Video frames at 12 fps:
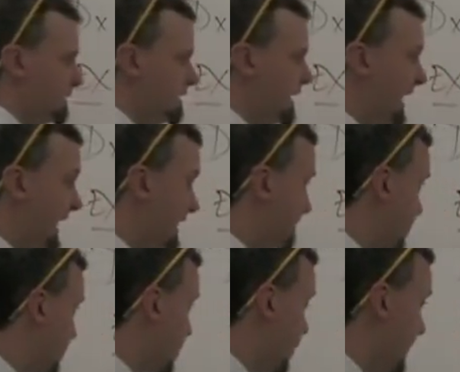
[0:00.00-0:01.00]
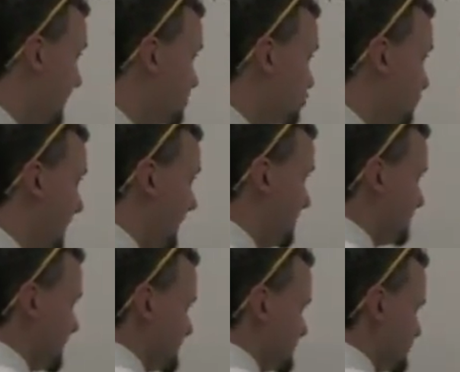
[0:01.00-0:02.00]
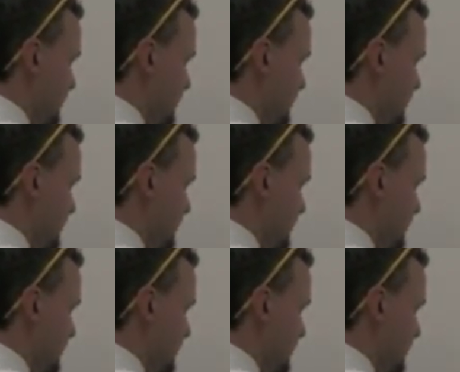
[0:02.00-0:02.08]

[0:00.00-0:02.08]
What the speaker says: And I'm going to go ahead and derive this.